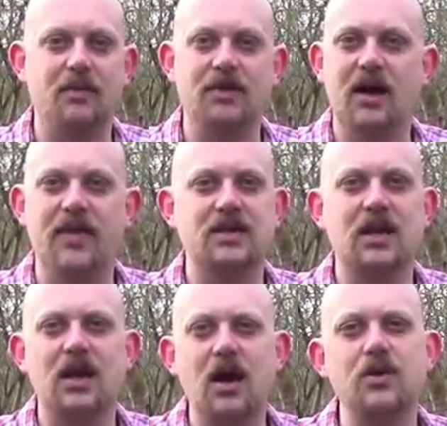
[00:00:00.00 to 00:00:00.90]
You know, there's
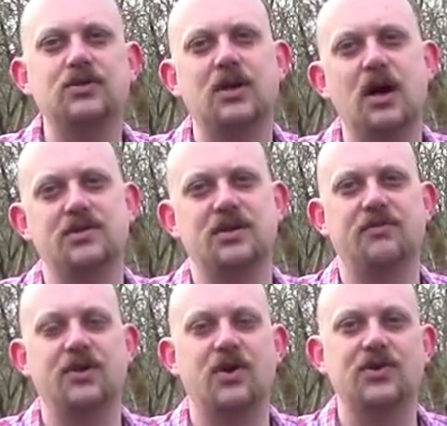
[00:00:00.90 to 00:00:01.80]
loads and loads of
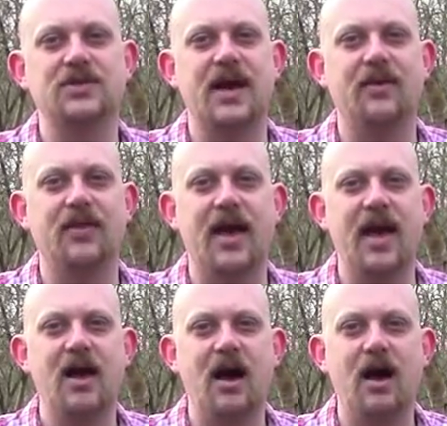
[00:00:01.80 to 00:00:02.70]
different knots out
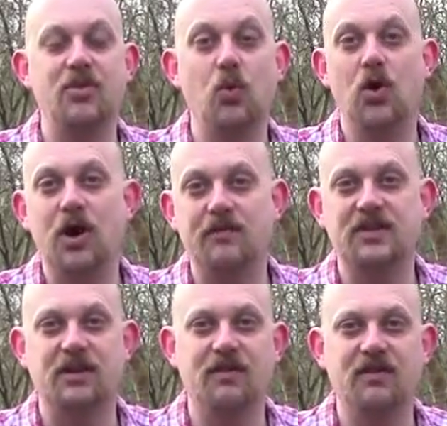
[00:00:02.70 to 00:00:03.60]
there that work for
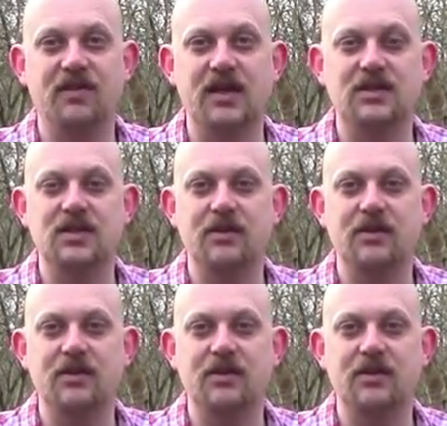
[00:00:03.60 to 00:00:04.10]
different things.